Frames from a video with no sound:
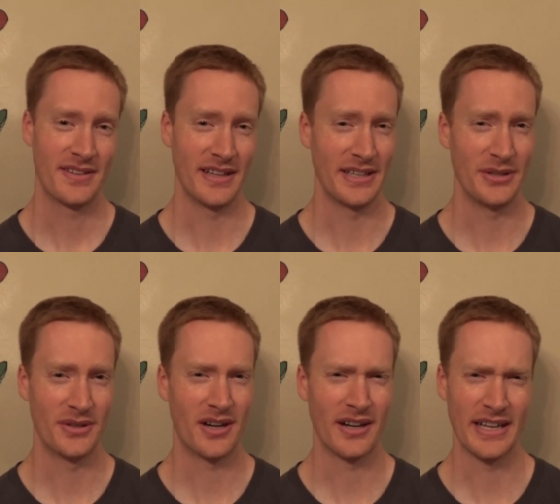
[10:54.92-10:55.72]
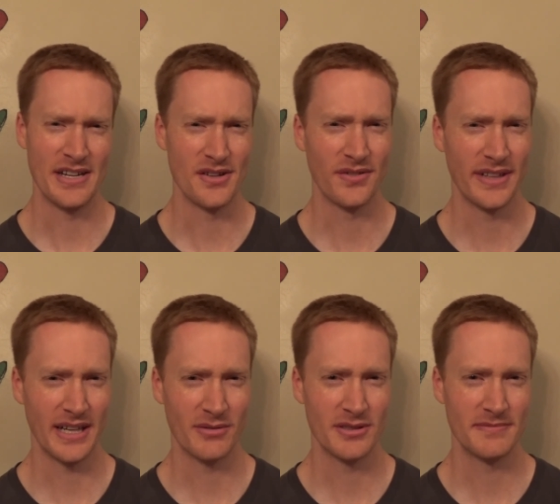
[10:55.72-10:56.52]
Thank you to Archangel for
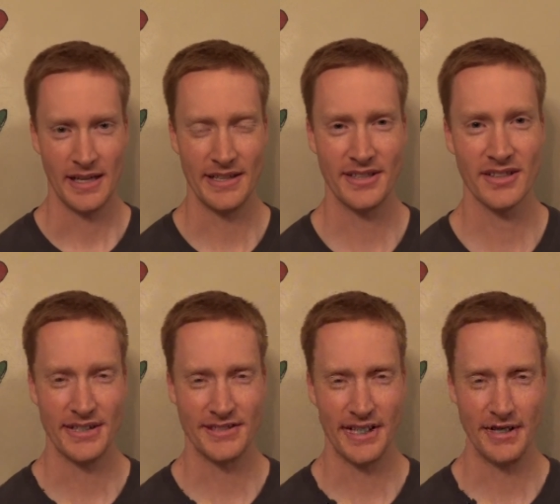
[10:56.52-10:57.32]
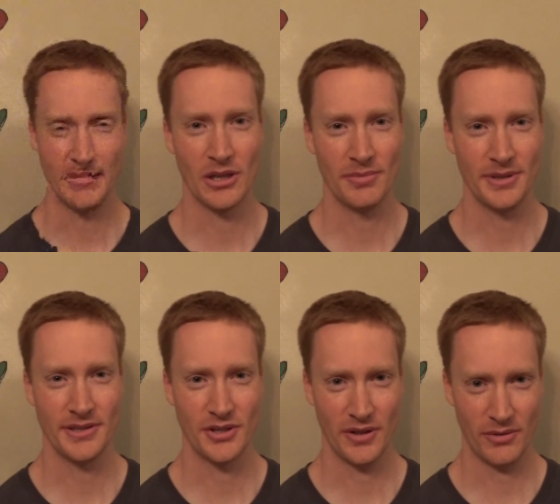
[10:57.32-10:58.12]
that one. Until next time, I hope you
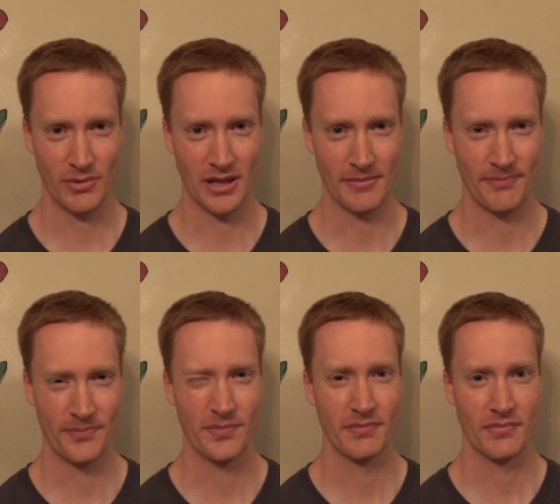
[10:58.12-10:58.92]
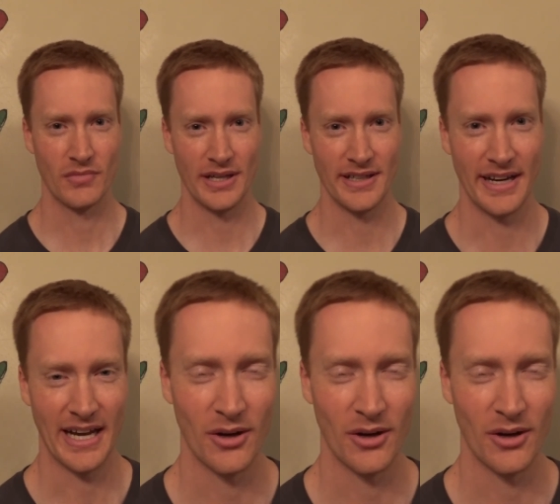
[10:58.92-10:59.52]
enjoy the ROM. Right Nut